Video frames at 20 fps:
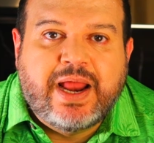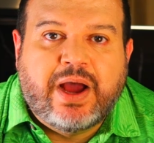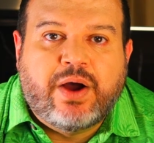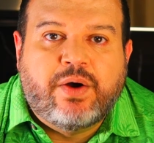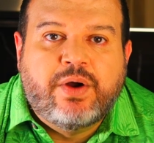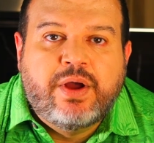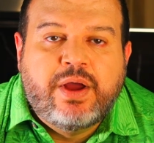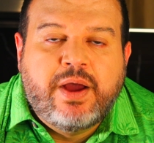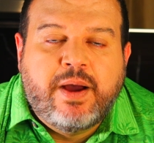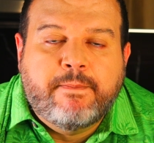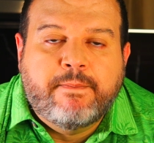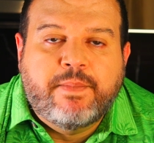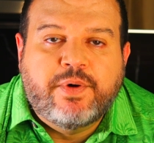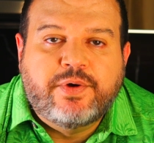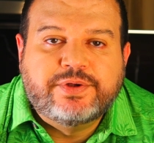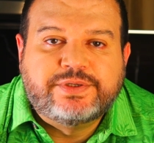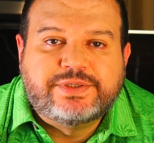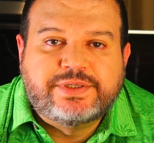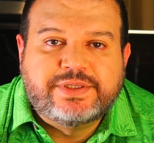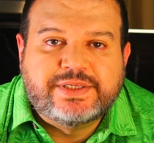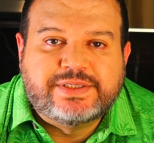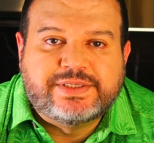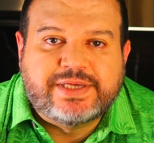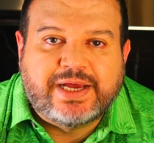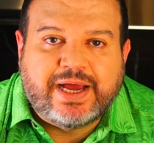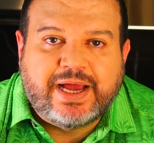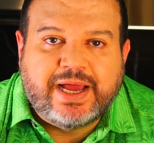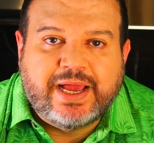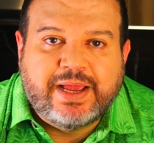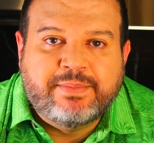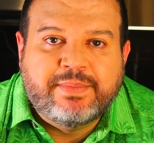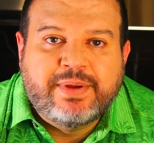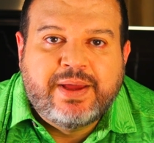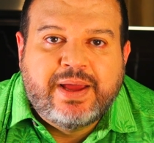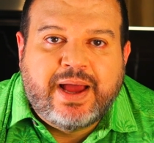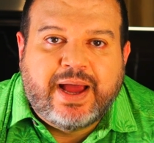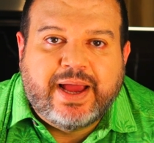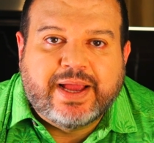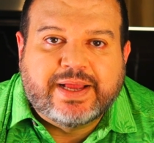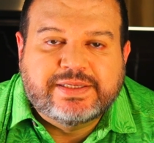Now, most of the time,
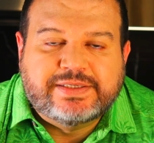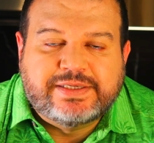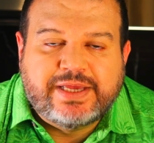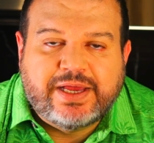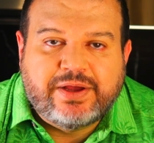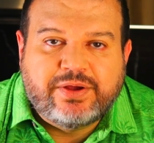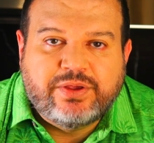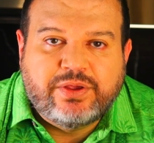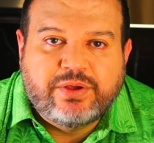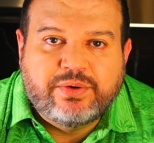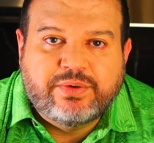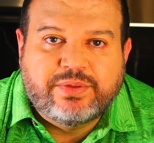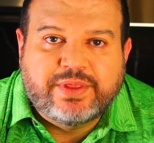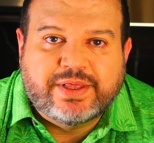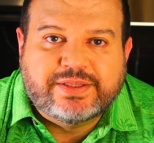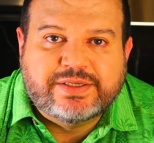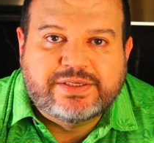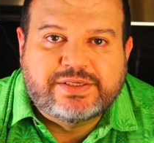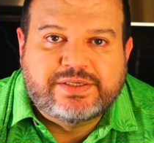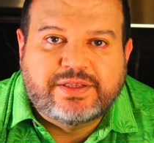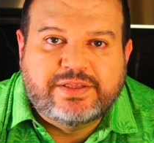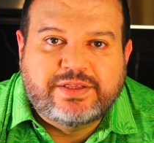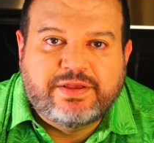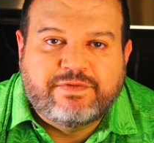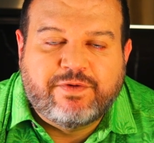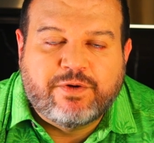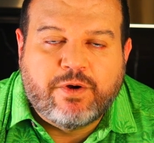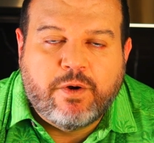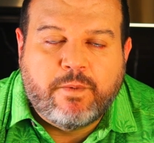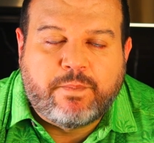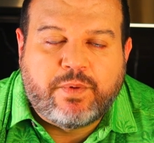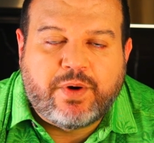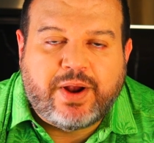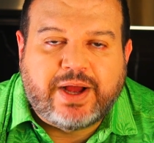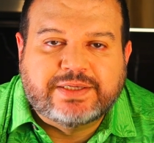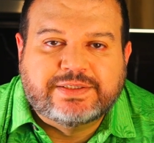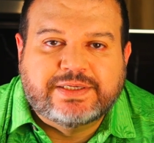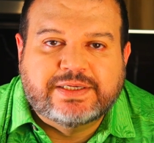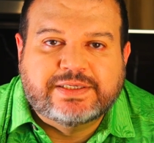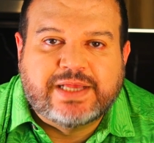I can tell you that this is a difficult
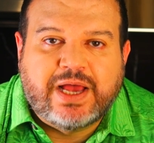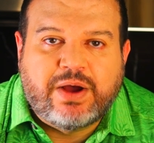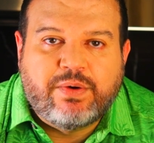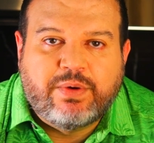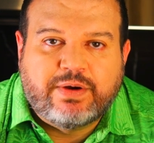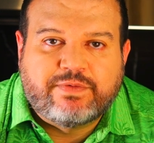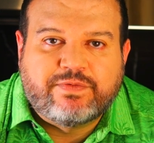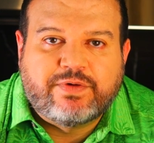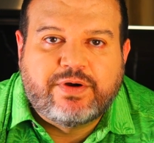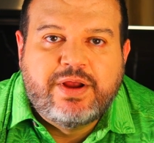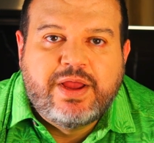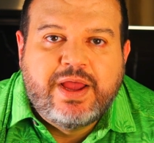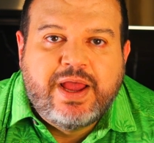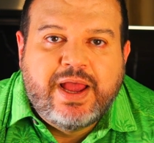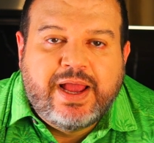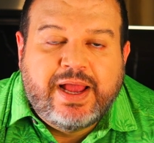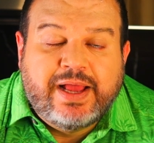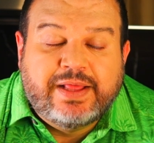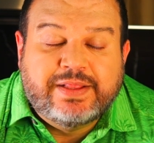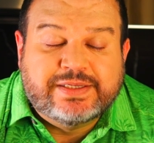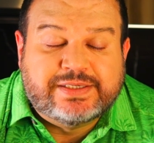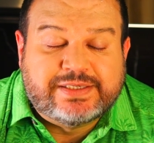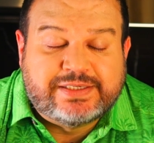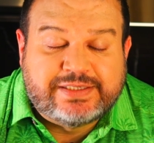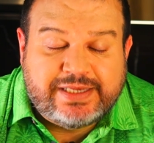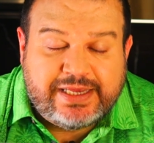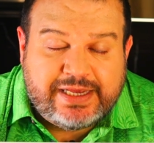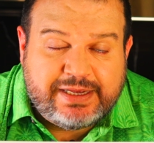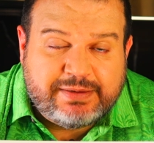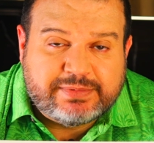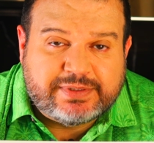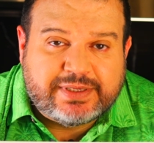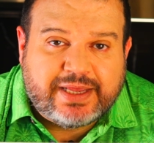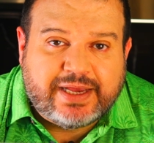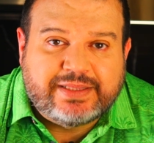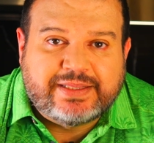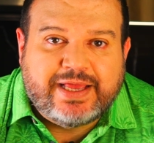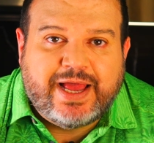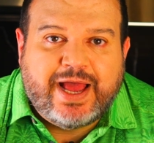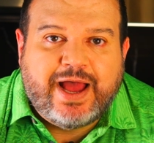process. However, it seems
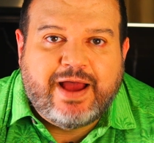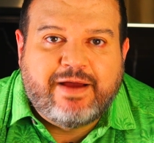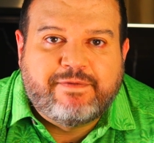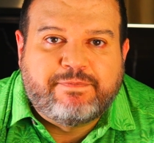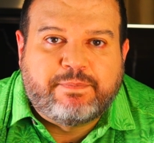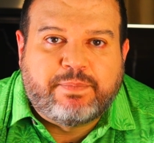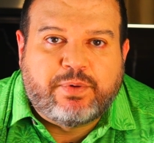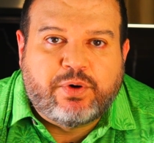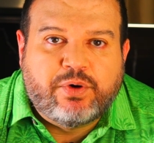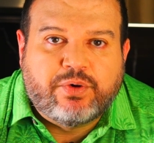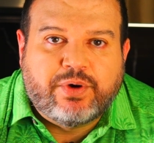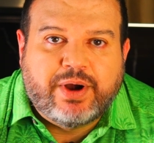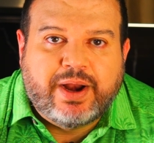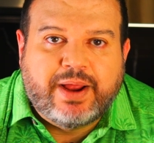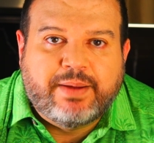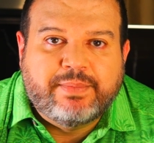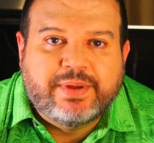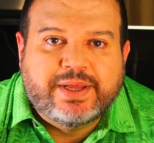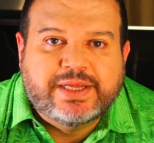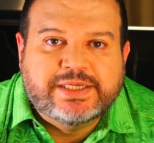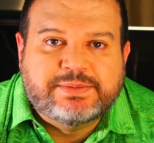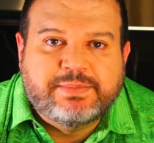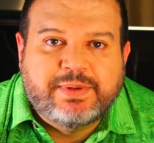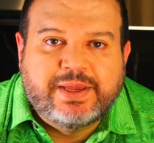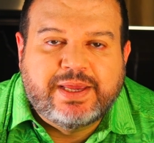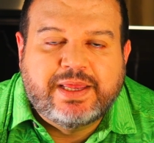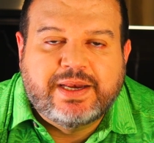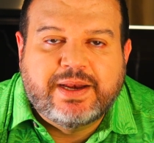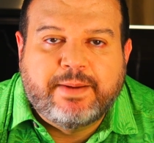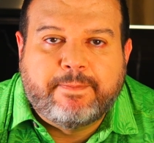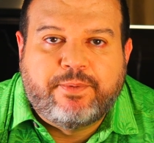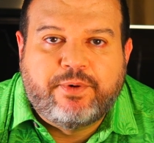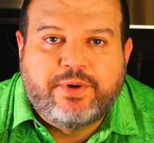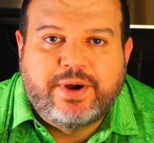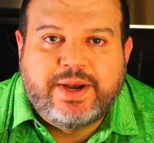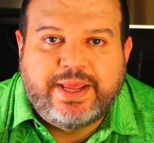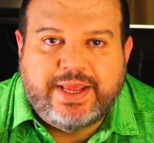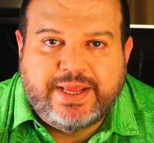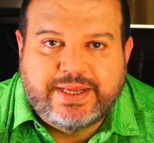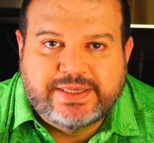like the HAF program is making it
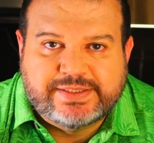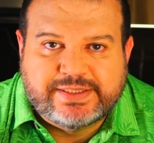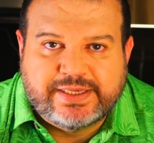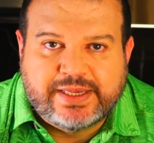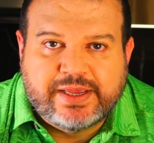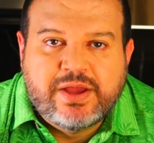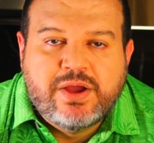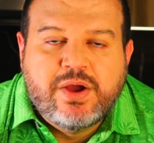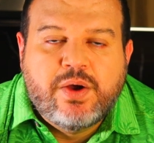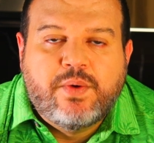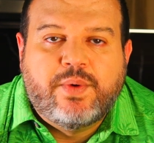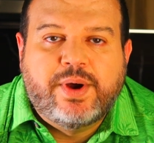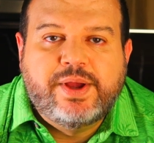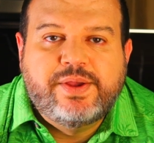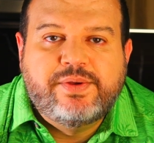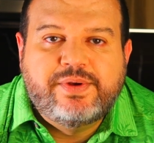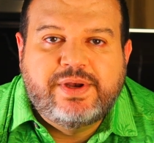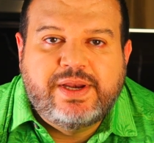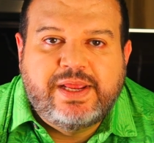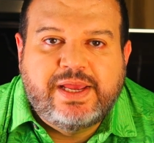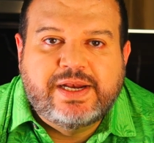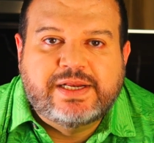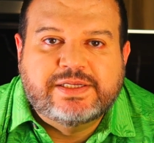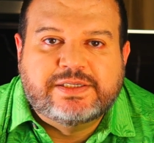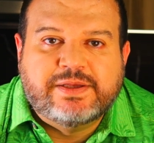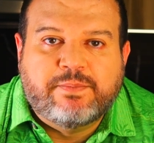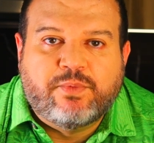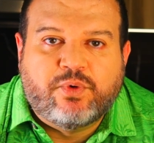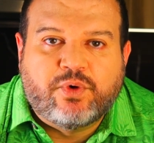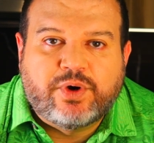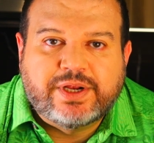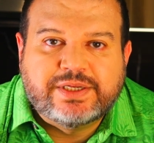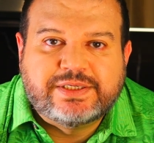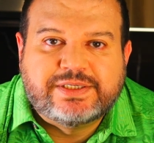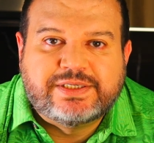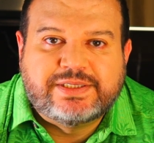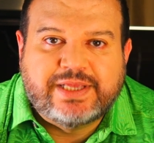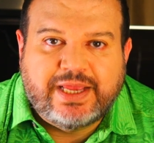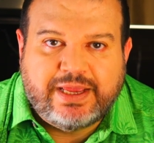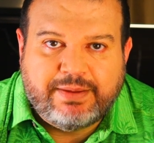pretty easy. What you need is a
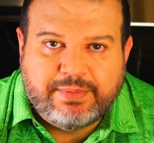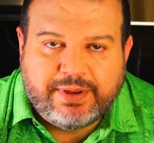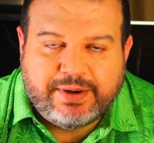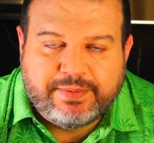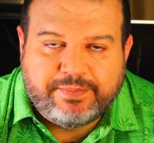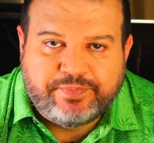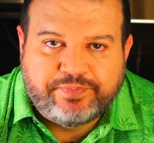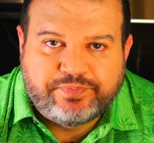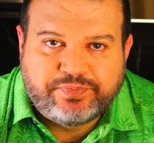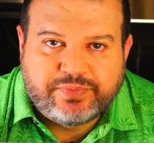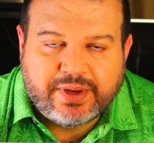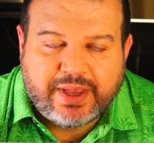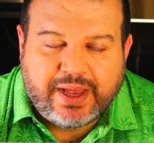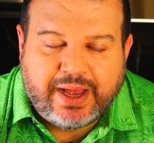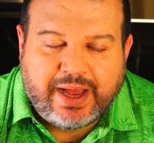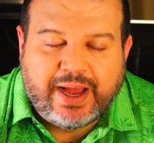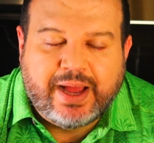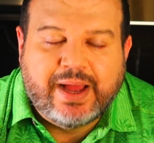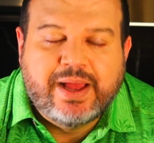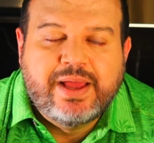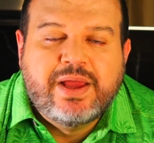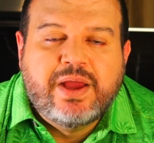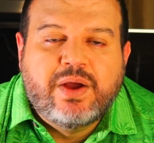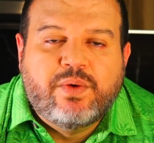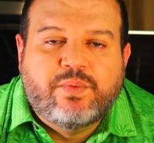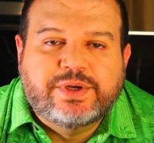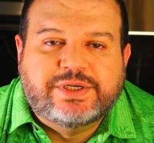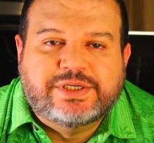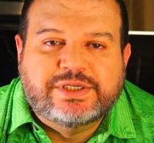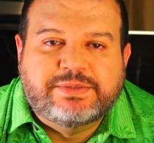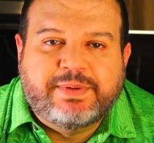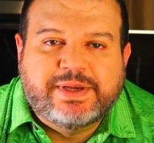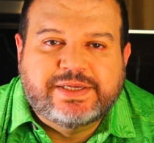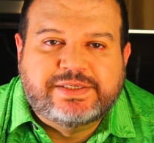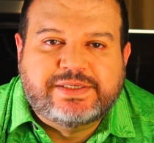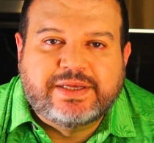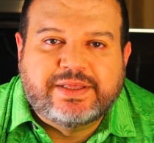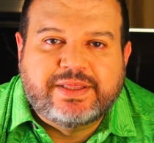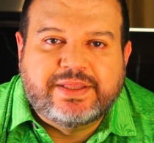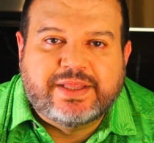mortgage statement, which is
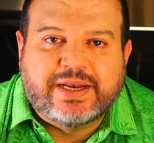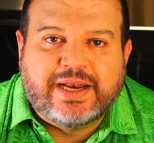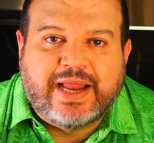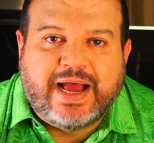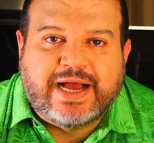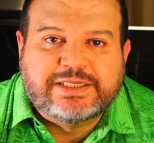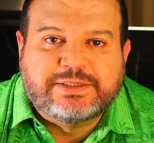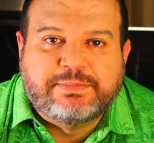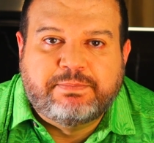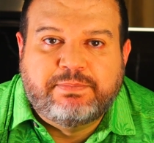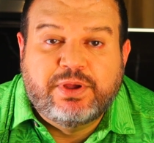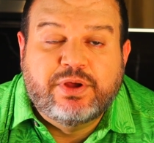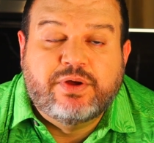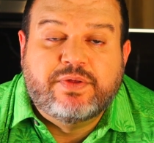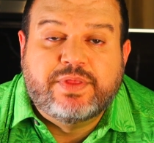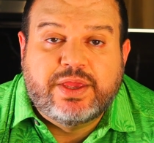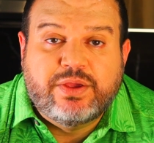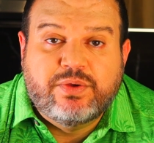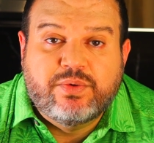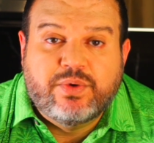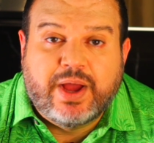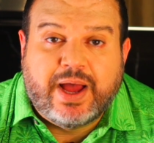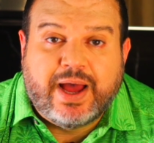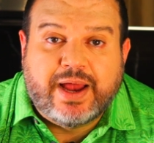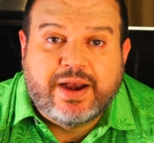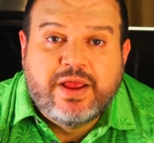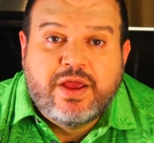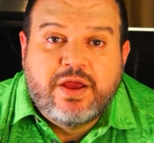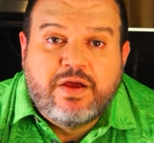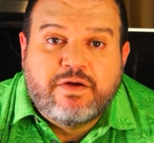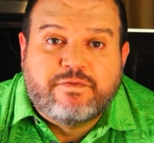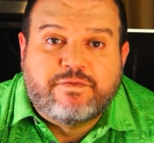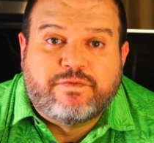basically the last bill that you got